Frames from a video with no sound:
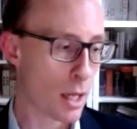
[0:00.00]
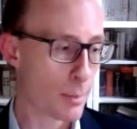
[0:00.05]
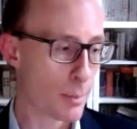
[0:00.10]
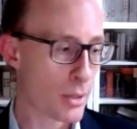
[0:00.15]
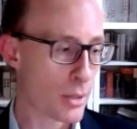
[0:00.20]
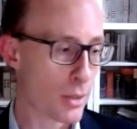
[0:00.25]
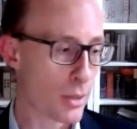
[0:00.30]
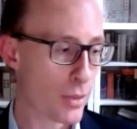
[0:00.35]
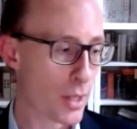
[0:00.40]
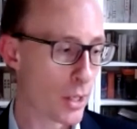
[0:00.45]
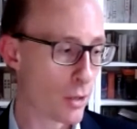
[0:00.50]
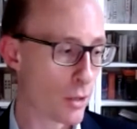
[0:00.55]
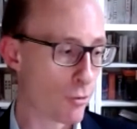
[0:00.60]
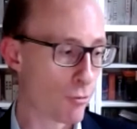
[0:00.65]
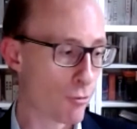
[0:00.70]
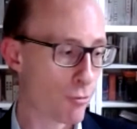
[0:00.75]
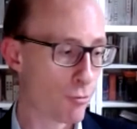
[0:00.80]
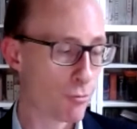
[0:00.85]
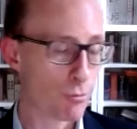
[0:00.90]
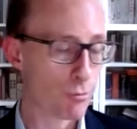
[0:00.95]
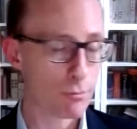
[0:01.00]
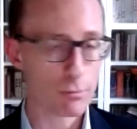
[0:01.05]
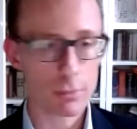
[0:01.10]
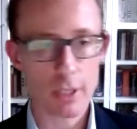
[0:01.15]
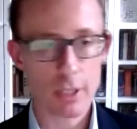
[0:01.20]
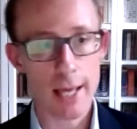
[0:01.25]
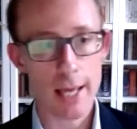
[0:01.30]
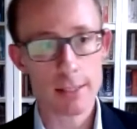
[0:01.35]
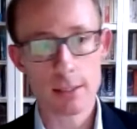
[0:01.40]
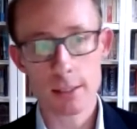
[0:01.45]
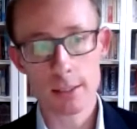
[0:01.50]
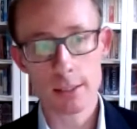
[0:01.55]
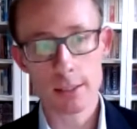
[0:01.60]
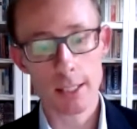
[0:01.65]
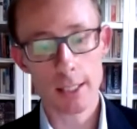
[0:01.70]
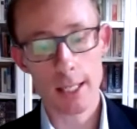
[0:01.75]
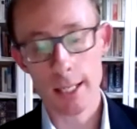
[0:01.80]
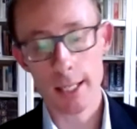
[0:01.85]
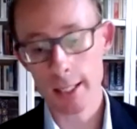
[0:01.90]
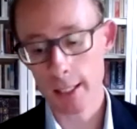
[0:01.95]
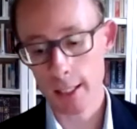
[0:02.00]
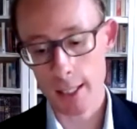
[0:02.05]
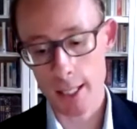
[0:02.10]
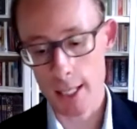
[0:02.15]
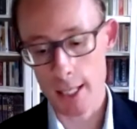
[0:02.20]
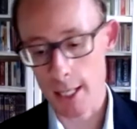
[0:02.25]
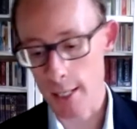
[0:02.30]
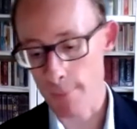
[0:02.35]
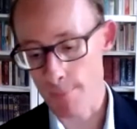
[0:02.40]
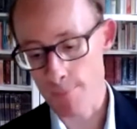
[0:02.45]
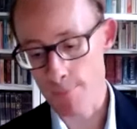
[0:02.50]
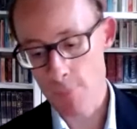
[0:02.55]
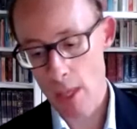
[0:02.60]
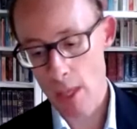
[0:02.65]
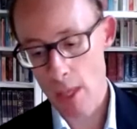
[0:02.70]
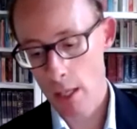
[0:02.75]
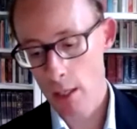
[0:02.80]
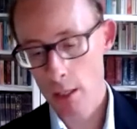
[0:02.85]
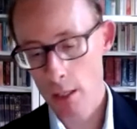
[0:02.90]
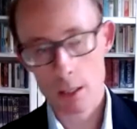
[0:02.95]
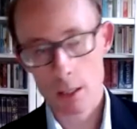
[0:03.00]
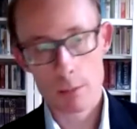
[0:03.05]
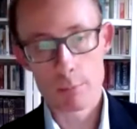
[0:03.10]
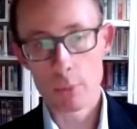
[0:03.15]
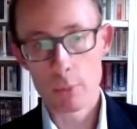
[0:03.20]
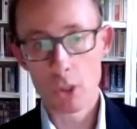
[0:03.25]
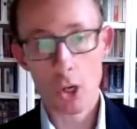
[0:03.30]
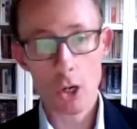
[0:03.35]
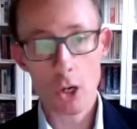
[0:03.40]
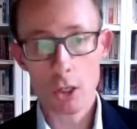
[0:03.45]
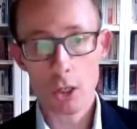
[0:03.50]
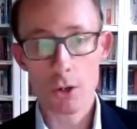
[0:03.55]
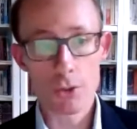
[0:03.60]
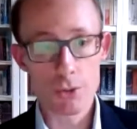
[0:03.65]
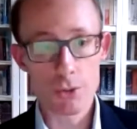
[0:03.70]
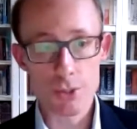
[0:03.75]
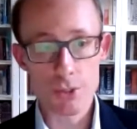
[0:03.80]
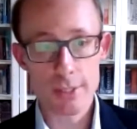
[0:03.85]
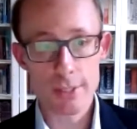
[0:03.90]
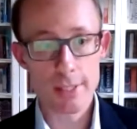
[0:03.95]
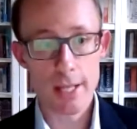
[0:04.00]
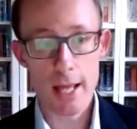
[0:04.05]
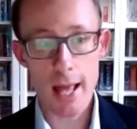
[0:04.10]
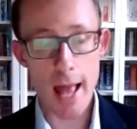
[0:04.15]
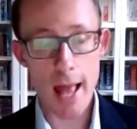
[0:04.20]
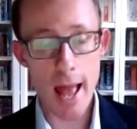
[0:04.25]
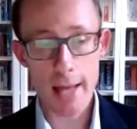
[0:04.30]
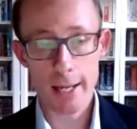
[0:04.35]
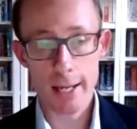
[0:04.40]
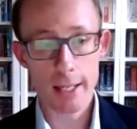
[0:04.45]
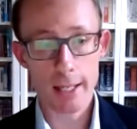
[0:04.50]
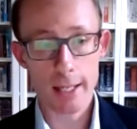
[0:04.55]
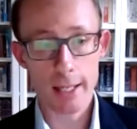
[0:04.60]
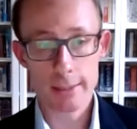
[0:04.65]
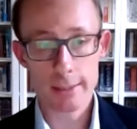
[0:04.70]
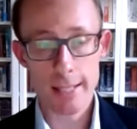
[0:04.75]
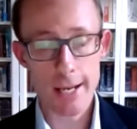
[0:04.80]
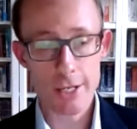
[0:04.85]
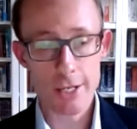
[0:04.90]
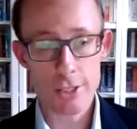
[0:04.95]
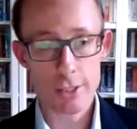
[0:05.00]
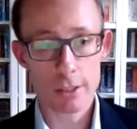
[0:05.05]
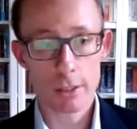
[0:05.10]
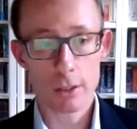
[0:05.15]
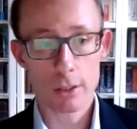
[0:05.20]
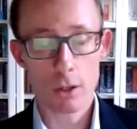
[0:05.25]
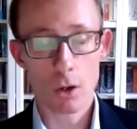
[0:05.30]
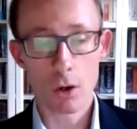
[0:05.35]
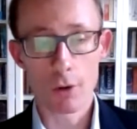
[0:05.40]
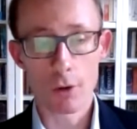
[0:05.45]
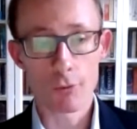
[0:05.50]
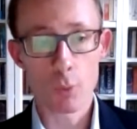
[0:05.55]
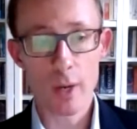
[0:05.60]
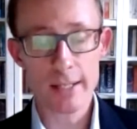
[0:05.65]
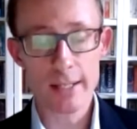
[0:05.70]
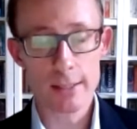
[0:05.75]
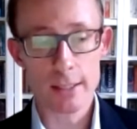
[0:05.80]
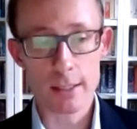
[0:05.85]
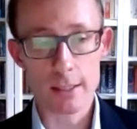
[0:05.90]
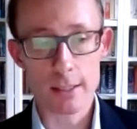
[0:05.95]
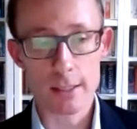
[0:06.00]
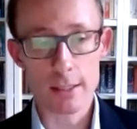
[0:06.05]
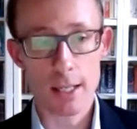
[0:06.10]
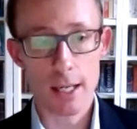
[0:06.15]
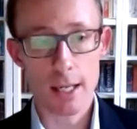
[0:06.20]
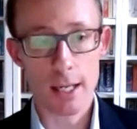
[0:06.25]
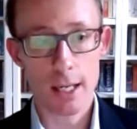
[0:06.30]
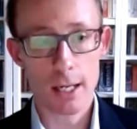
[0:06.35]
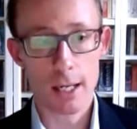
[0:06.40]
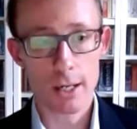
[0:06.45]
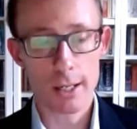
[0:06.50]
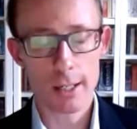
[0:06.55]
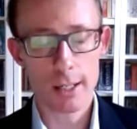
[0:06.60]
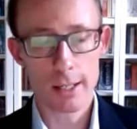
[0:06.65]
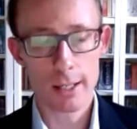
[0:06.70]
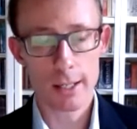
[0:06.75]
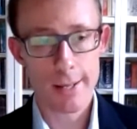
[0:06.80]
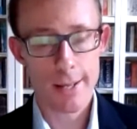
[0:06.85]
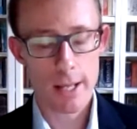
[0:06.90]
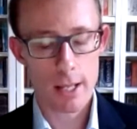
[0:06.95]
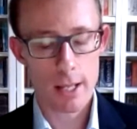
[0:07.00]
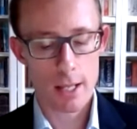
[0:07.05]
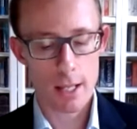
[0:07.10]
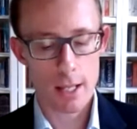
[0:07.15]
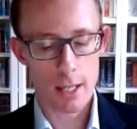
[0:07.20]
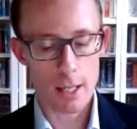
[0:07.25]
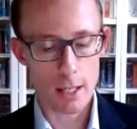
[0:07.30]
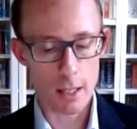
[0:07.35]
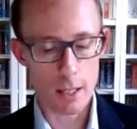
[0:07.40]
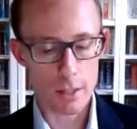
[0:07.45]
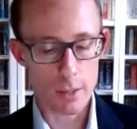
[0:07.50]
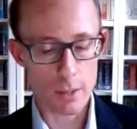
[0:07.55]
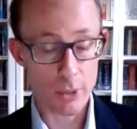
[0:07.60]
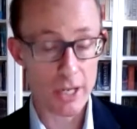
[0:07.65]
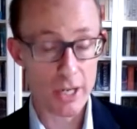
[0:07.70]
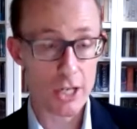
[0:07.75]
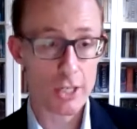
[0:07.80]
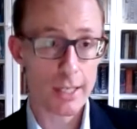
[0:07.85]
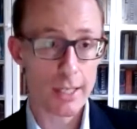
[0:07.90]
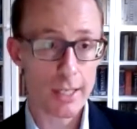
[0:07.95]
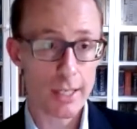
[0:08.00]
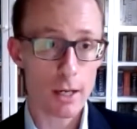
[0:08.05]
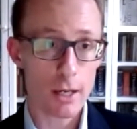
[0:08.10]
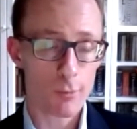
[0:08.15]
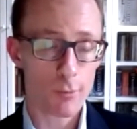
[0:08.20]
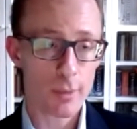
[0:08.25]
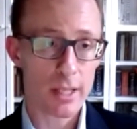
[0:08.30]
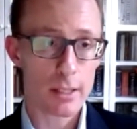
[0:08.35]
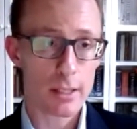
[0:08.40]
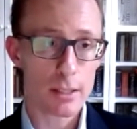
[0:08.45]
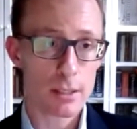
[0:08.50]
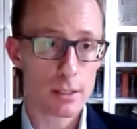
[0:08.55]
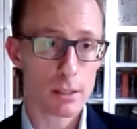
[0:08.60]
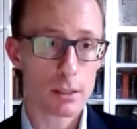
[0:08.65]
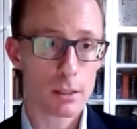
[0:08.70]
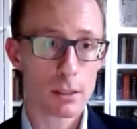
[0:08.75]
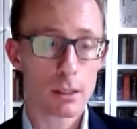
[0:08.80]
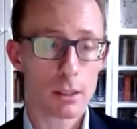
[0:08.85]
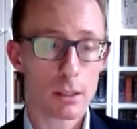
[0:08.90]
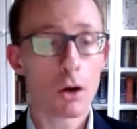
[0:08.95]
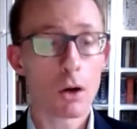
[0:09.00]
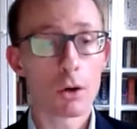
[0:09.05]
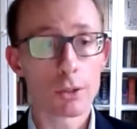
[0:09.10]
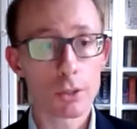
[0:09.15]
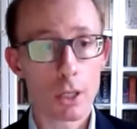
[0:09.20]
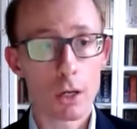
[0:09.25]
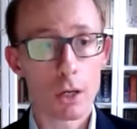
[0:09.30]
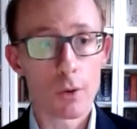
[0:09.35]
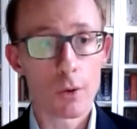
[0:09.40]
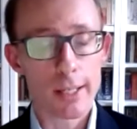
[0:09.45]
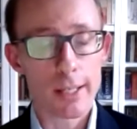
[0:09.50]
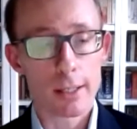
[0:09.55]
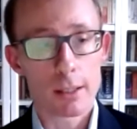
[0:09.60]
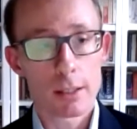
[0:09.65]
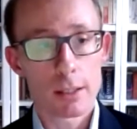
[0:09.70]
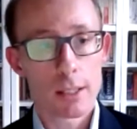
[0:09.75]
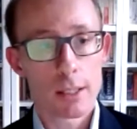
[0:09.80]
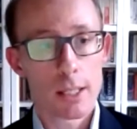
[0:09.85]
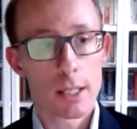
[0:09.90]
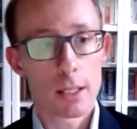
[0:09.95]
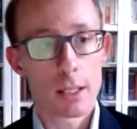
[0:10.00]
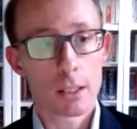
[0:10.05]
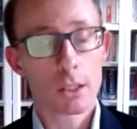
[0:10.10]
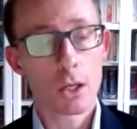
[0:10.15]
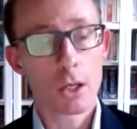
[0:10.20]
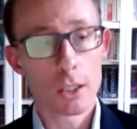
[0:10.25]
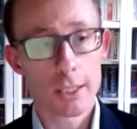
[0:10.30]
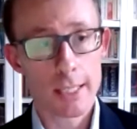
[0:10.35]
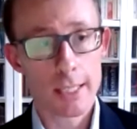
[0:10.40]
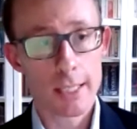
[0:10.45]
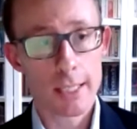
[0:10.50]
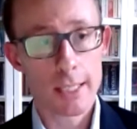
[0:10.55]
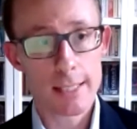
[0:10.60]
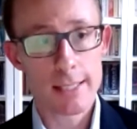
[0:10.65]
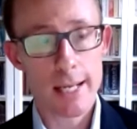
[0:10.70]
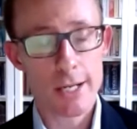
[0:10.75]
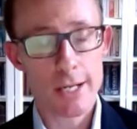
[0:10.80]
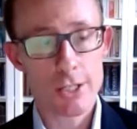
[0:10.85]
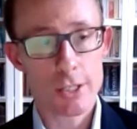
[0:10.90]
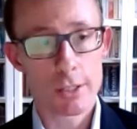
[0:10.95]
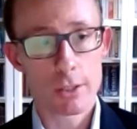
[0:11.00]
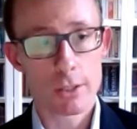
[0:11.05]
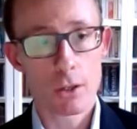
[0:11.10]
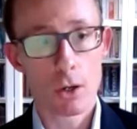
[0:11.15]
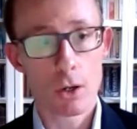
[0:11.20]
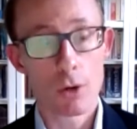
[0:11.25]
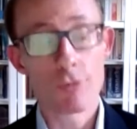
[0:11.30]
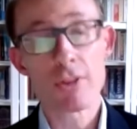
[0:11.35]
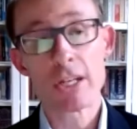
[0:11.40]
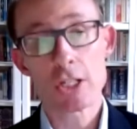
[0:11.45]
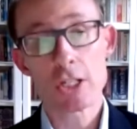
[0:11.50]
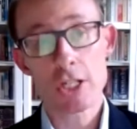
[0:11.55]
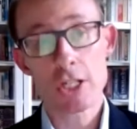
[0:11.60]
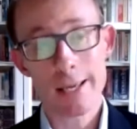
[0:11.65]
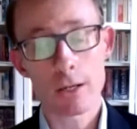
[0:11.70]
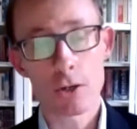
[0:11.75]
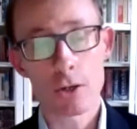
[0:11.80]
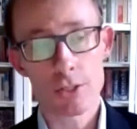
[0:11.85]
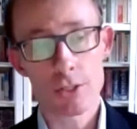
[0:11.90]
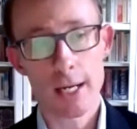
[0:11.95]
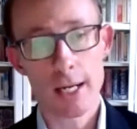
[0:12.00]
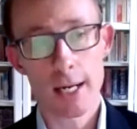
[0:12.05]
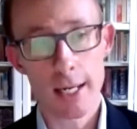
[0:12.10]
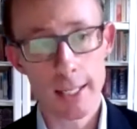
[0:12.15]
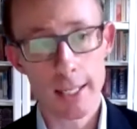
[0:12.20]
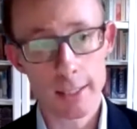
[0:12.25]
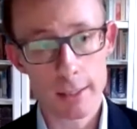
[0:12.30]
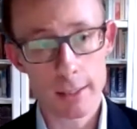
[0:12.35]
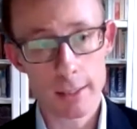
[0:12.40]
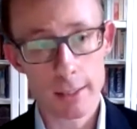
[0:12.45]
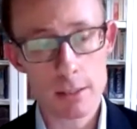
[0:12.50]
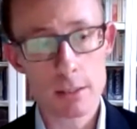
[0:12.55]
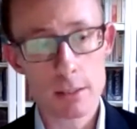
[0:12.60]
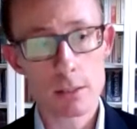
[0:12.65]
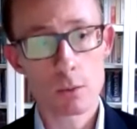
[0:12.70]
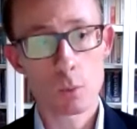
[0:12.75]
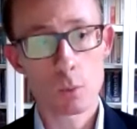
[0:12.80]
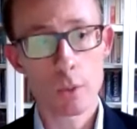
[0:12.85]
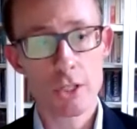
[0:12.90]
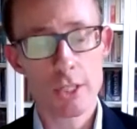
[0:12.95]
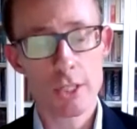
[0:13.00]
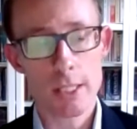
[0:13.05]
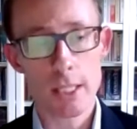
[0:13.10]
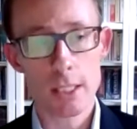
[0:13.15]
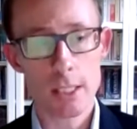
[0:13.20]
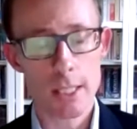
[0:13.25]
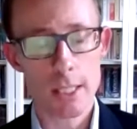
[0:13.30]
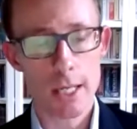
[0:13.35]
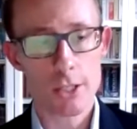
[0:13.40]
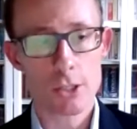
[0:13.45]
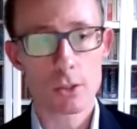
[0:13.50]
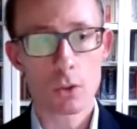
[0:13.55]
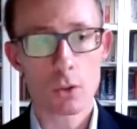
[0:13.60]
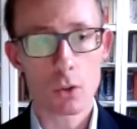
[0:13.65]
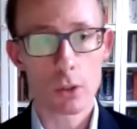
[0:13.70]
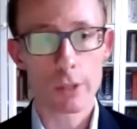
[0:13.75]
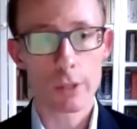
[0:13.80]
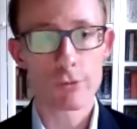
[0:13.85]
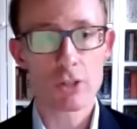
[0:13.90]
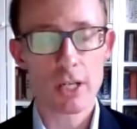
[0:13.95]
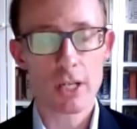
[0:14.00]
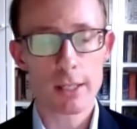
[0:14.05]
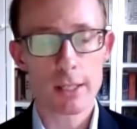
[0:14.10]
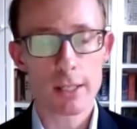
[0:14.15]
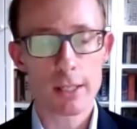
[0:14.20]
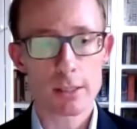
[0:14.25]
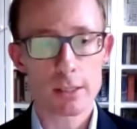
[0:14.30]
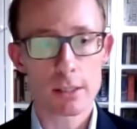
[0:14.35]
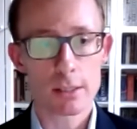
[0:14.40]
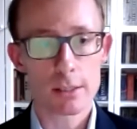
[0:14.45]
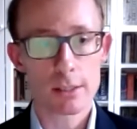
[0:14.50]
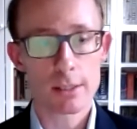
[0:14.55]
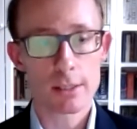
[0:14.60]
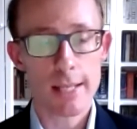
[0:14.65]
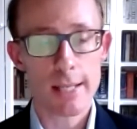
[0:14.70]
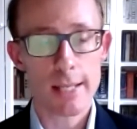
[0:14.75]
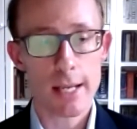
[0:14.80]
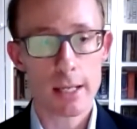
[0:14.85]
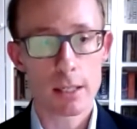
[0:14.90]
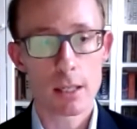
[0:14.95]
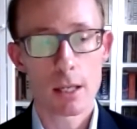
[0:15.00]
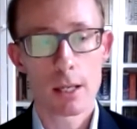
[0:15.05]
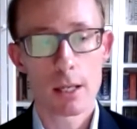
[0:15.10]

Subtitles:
Think of cases like Morocco's annexation of Western Sahara, the British government's ongoing colonization of the Chagos Islands, which the International Court of Justice said